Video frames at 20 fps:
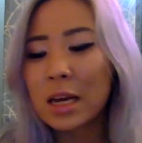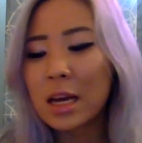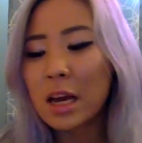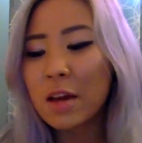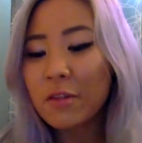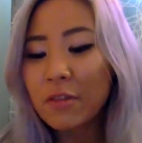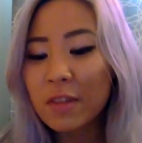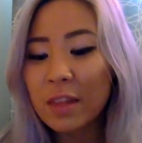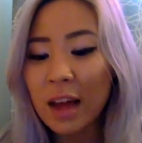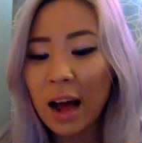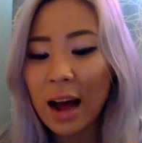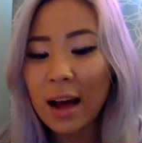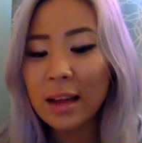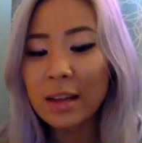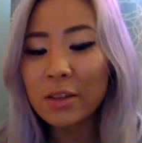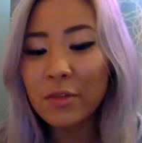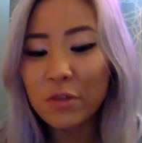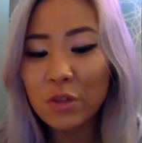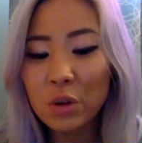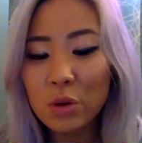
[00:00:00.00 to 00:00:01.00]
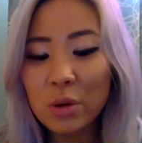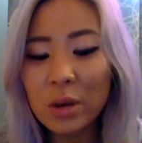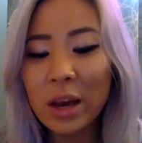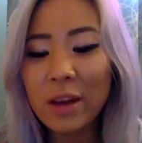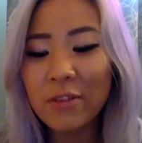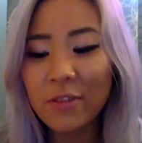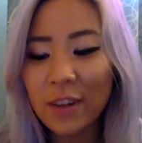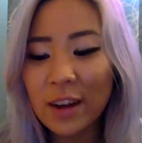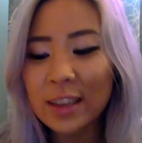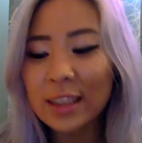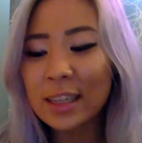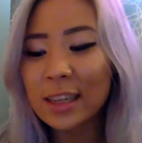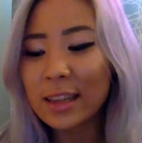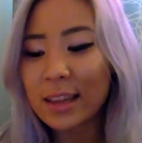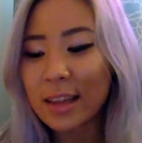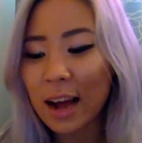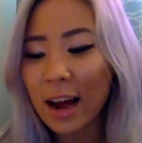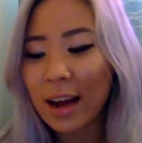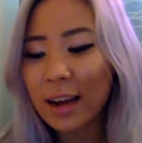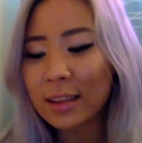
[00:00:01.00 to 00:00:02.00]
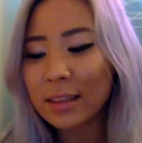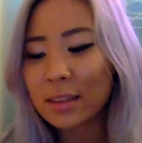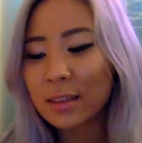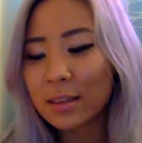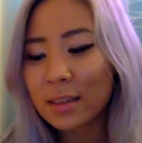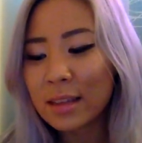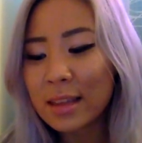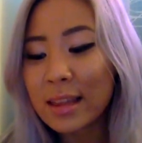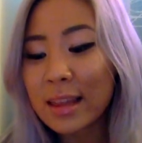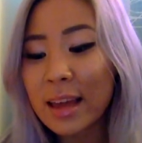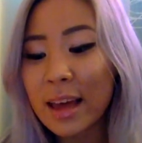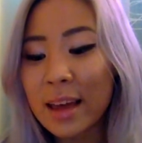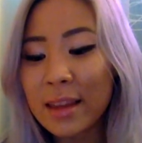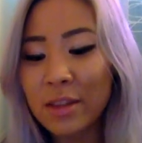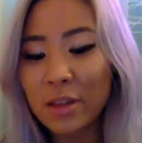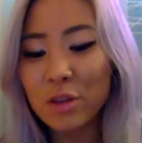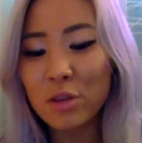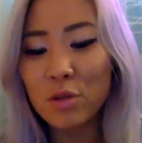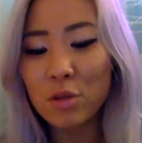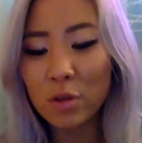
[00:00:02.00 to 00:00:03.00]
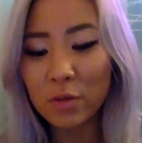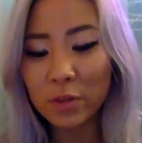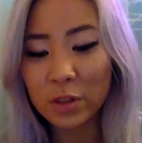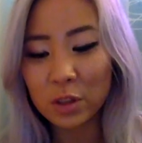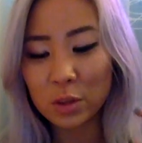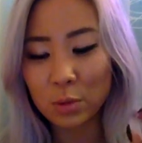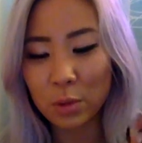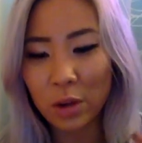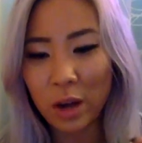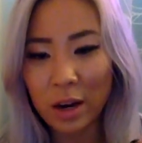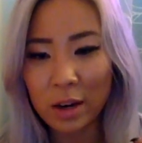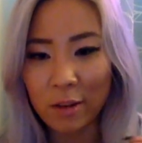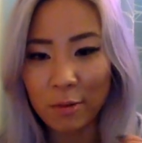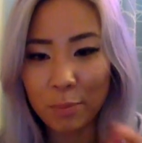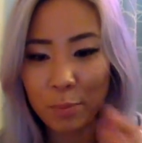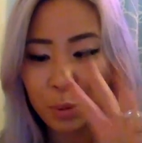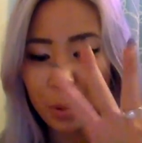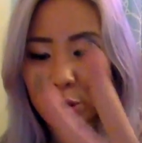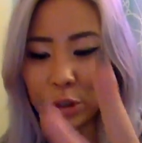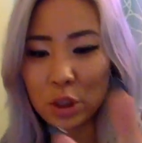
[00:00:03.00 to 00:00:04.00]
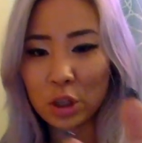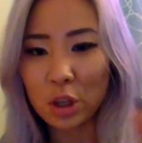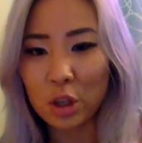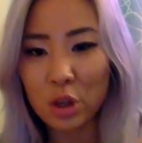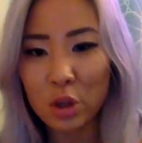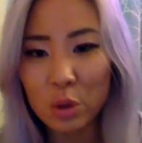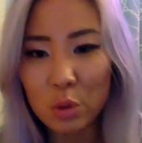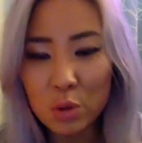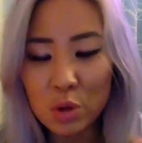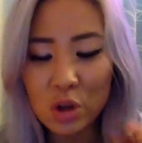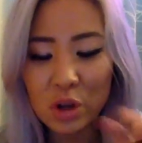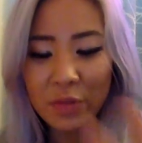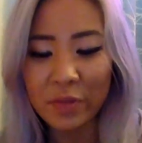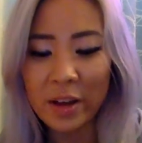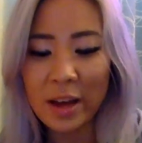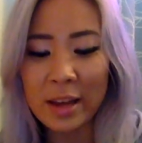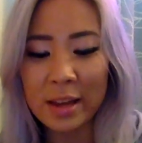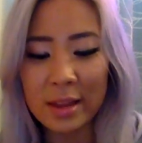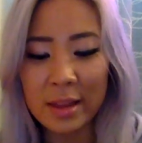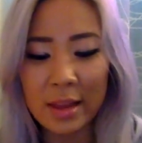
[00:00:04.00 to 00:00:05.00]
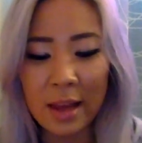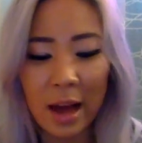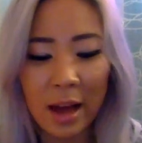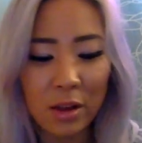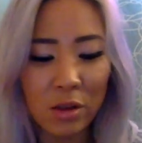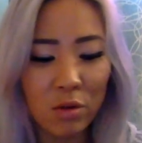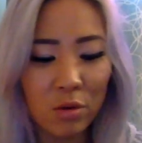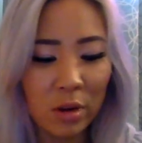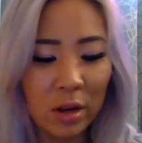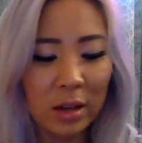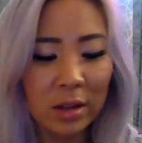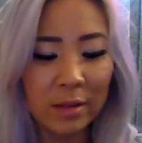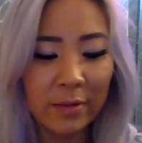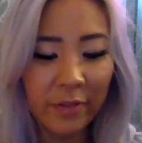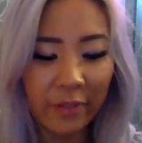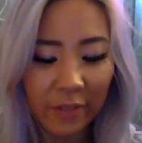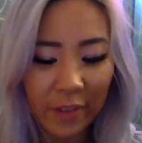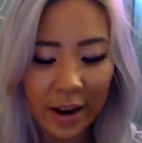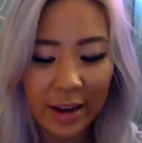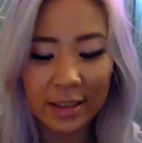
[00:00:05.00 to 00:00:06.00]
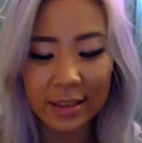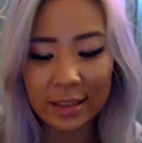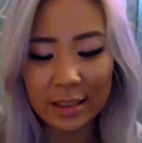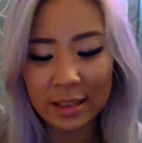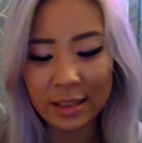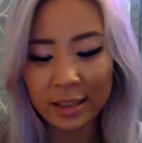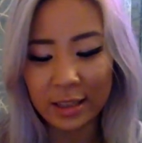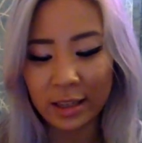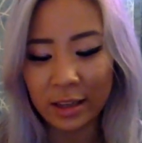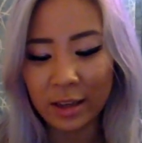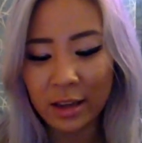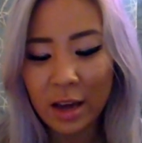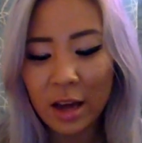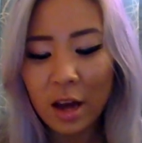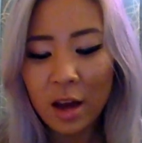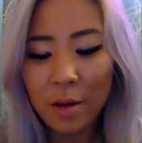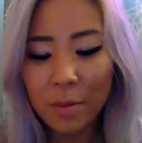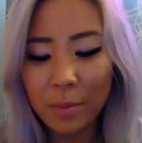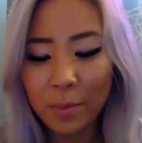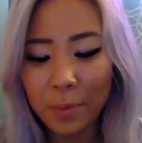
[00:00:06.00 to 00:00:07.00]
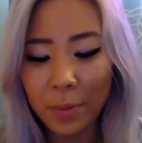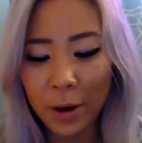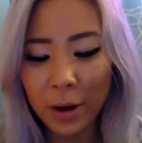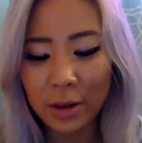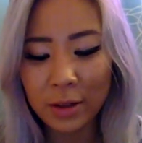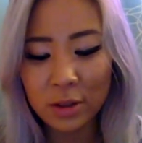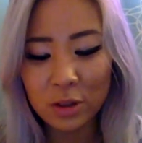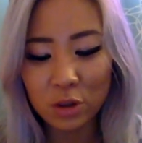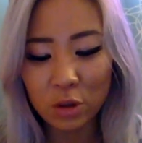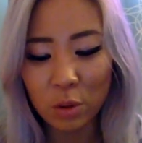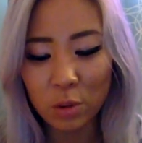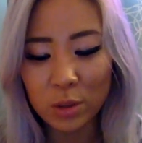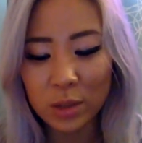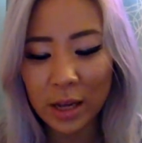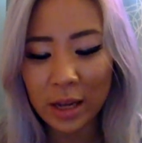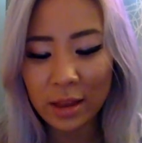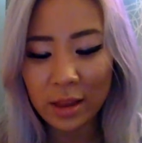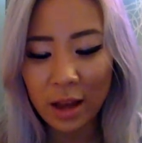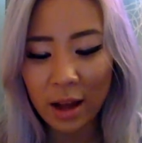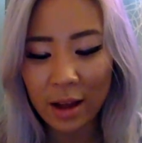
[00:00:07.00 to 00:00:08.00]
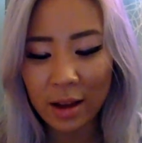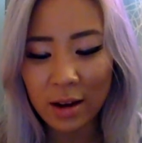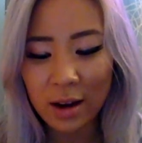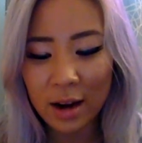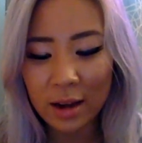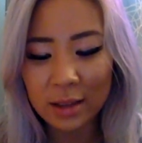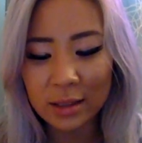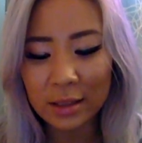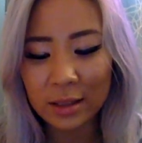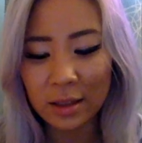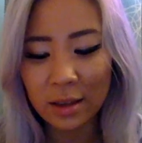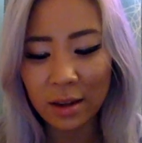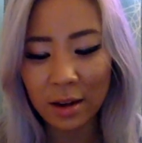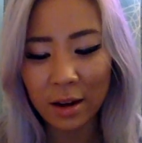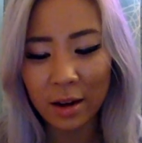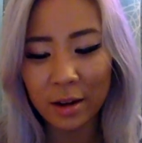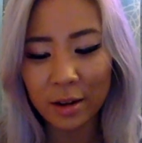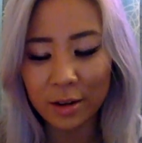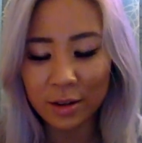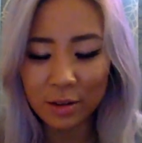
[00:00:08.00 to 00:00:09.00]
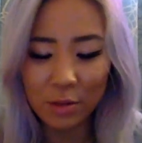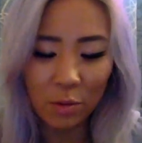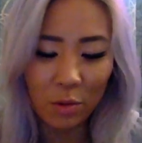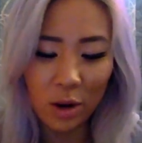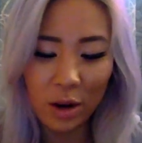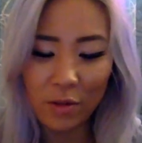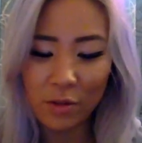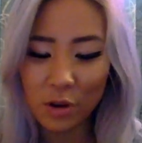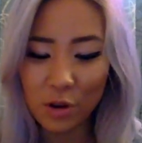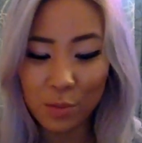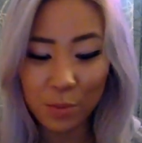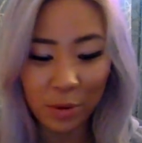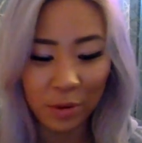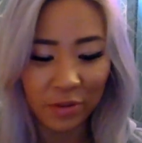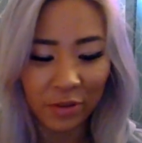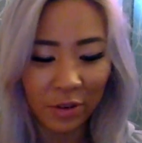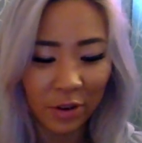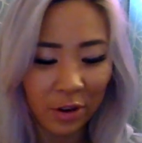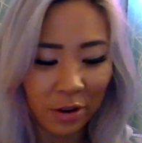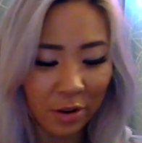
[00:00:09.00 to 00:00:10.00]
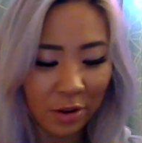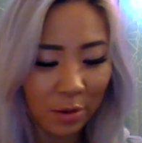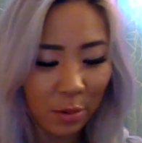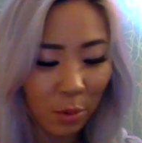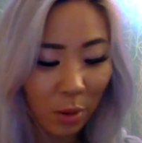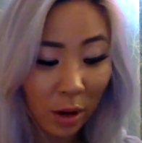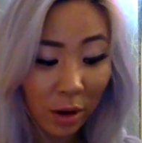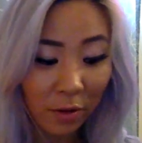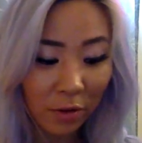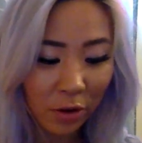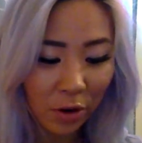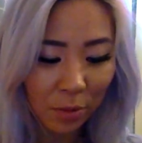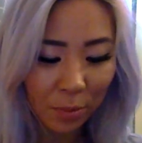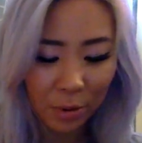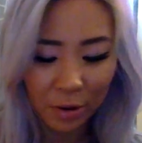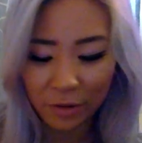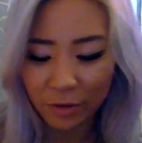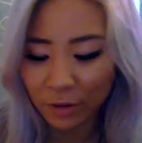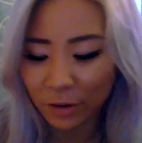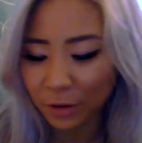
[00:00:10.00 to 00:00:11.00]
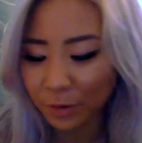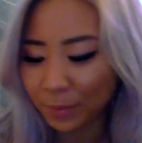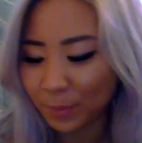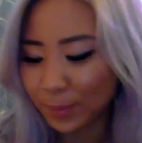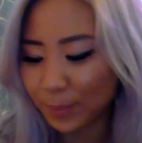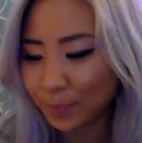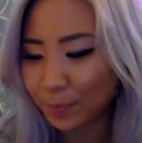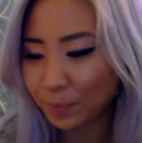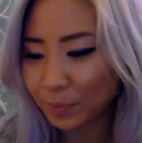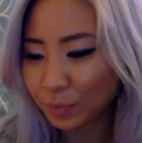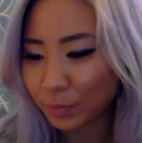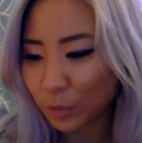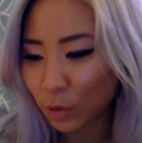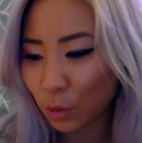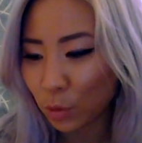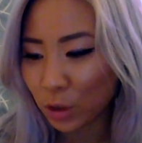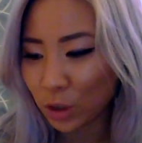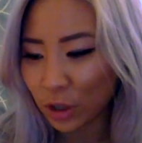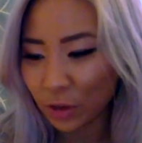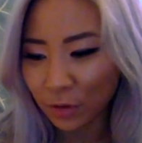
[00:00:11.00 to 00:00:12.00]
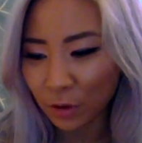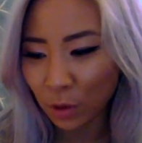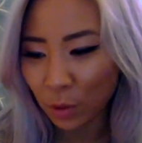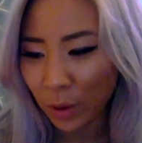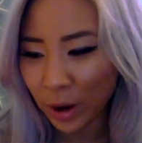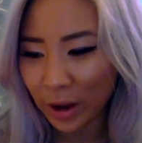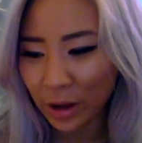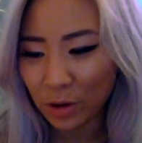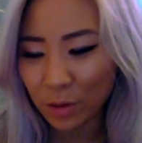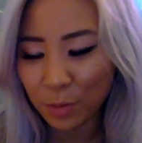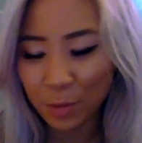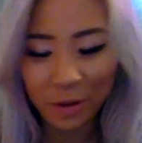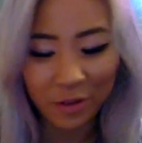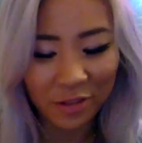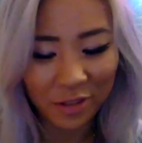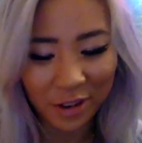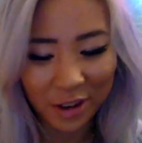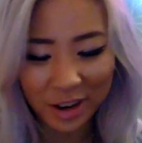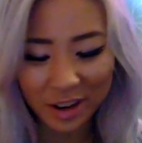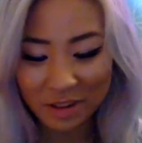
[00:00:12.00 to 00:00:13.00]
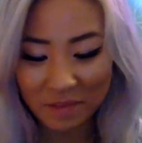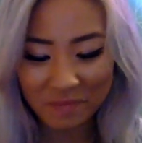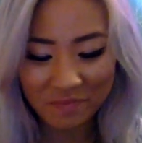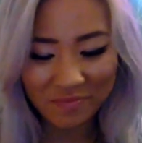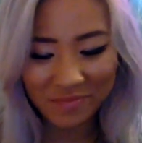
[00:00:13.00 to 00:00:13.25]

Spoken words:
If you can't find it in that, then the universe will kind of push a huge event that you can finally see. But so take that as whatever you prefer, whichever way you prefer it.